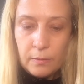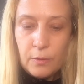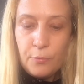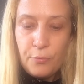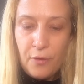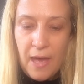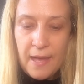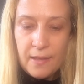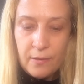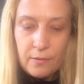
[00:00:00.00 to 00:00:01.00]

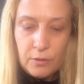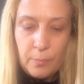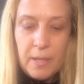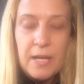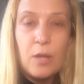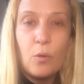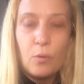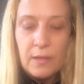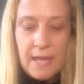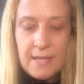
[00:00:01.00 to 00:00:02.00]
file, the Maniko
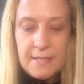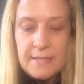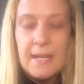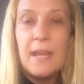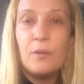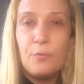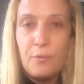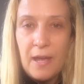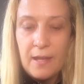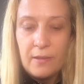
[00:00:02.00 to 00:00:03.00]
glass nail
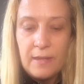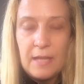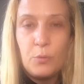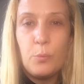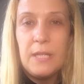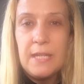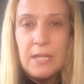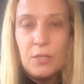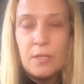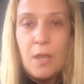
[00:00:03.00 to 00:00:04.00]
file that we
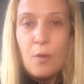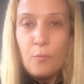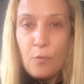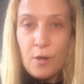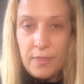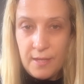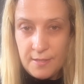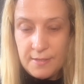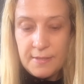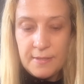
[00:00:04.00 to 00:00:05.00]
need for
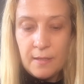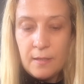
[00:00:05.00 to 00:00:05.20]
this